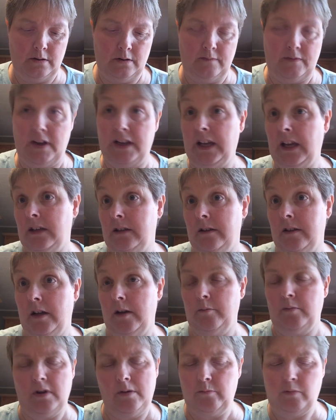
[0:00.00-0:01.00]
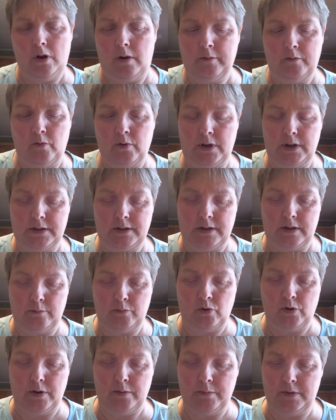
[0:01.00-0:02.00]
If I get to that, I probably won't get to
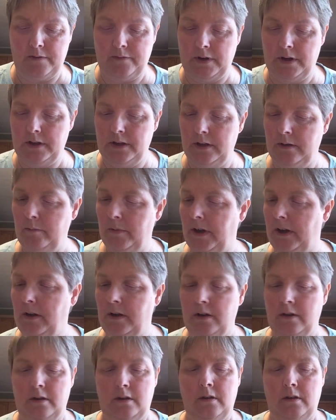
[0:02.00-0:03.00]
that point, but if I did, but